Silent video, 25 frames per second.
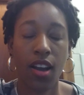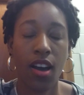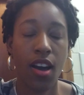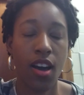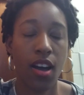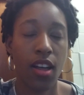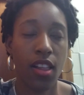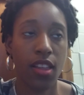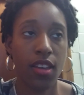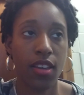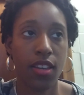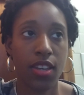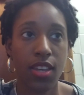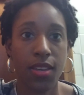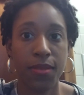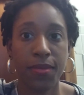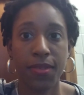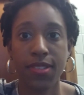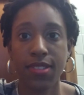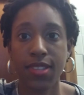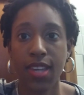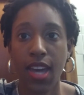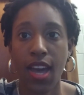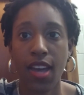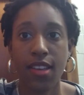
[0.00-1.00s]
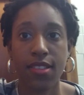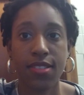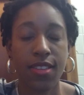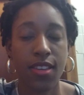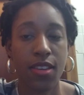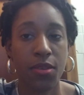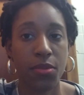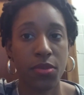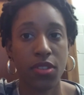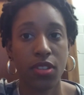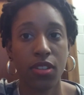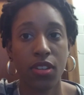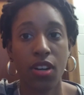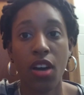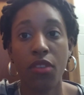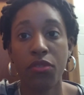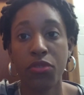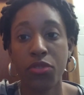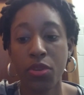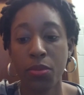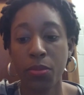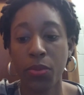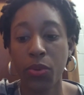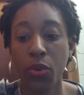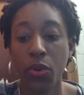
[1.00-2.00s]
colic. He was gassy. He was
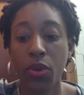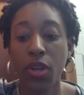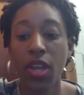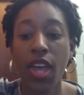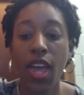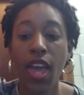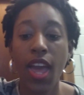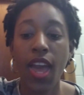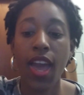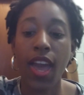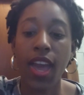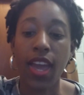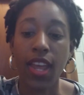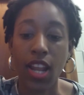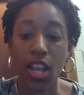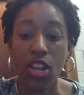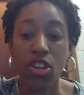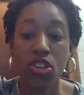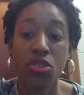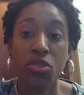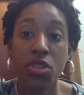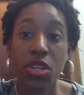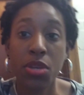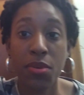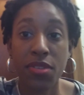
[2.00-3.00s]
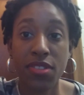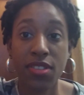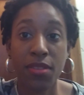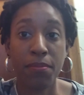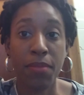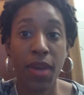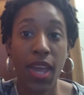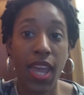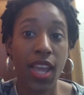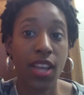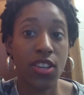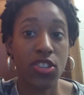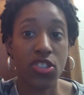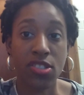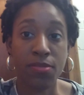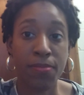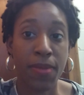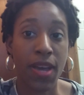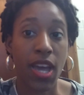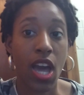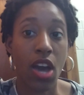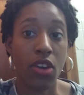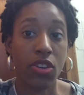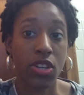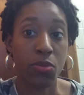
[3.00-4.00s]
uncomfortable. And I knew he was in pain just by
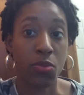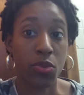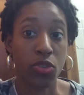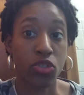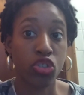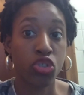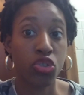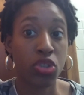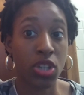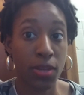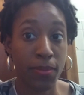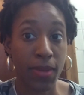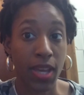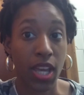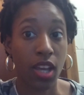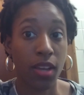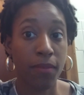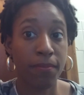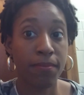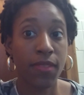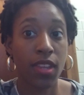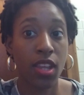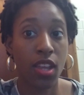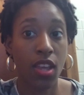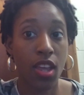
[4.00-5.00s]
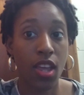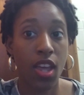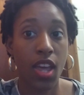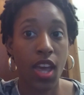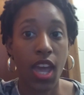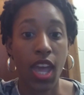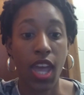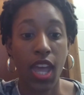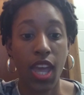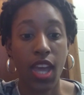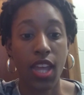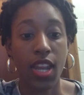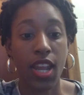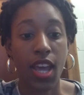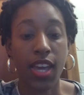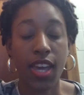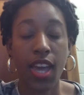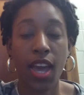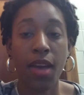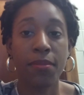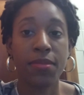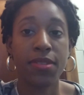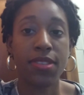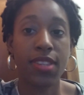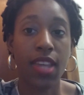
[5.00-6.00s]
how he was screaming. And I
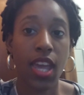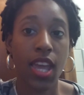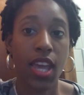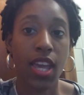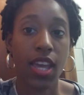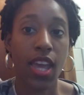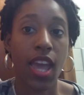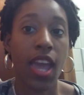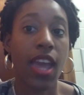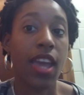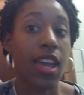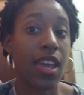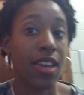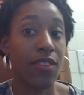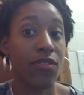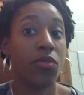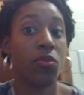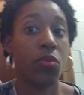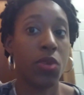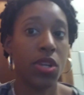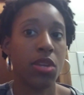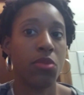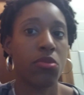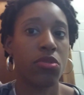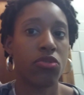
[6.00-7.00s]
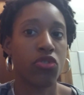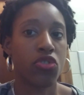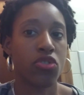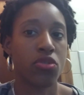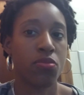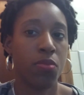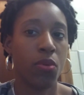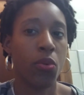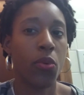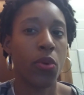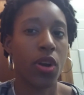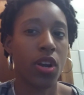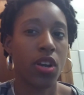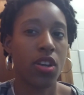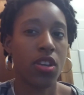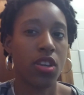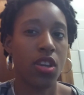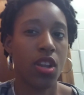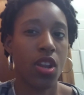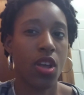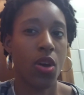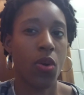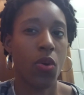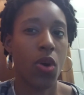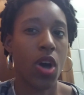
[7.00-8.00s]
kept saying, even when he was first born,
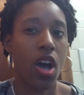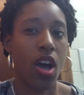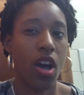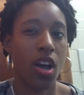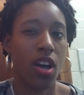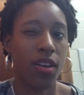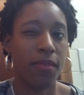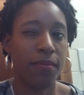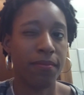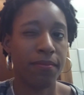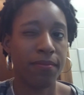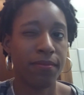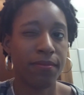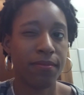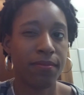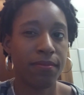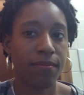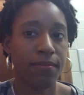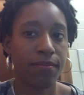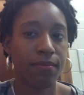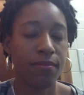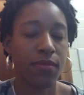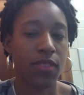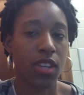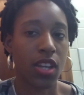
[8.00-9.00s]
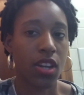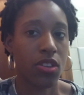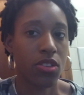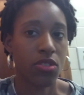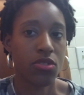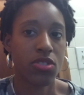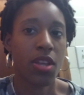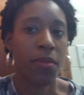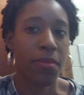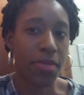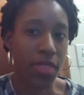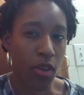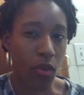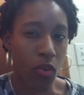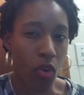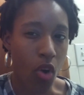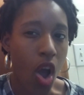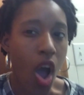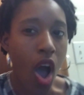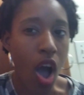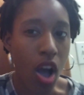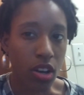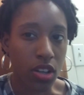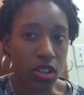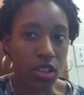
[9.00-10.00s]
you know, um, you know, there's something
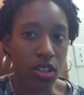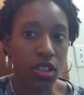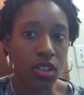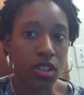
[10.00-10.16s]
wrong